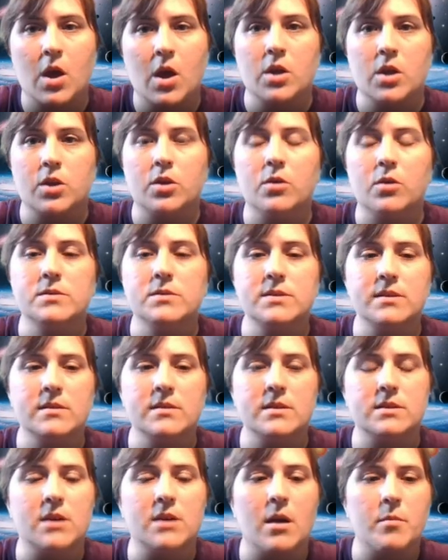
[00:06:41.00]
Using the
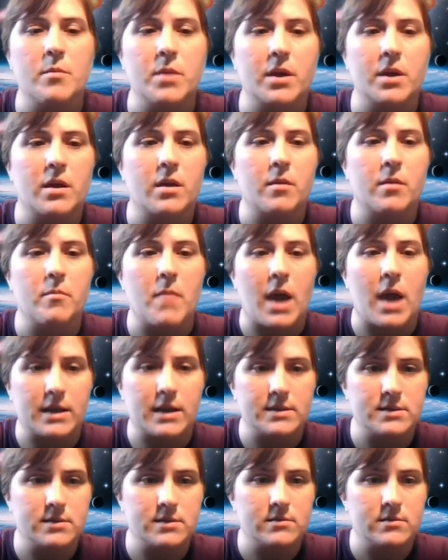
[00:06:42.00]
atomic
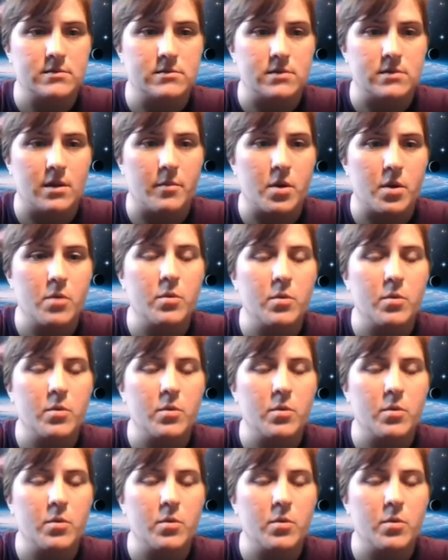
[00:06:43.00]
mass number,